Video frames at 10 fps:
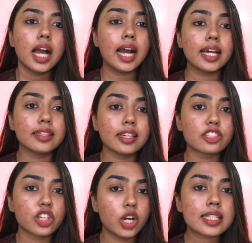And
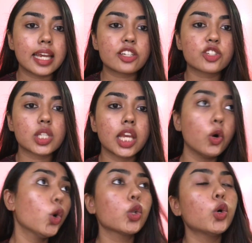then she got scared. She was like,
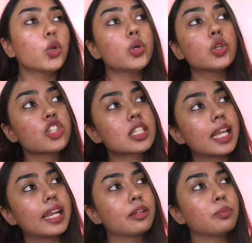oh no, just
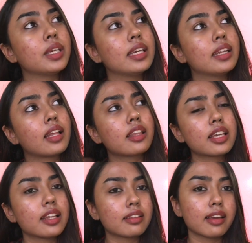let it be,
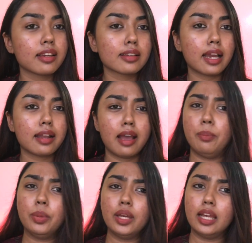nothing can
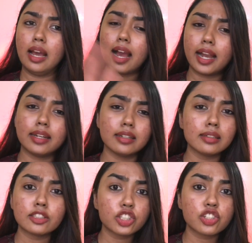happen. And
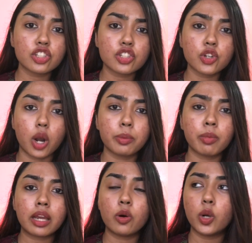she just dropped
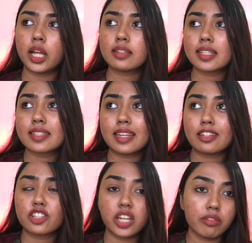my call, and since
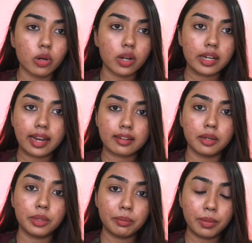then she never
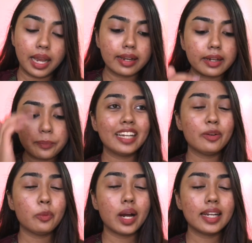contacted me back.
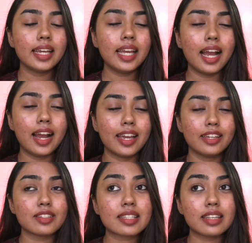And one day I
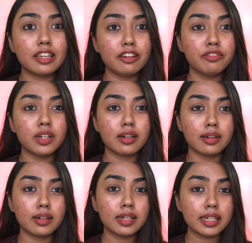received
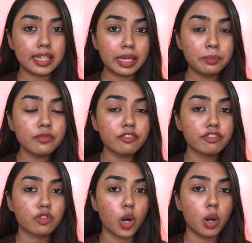a DM
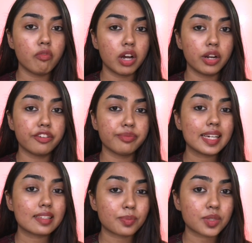from one of
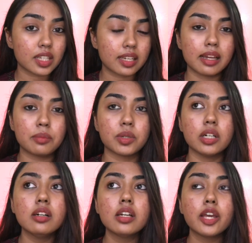my subscriber,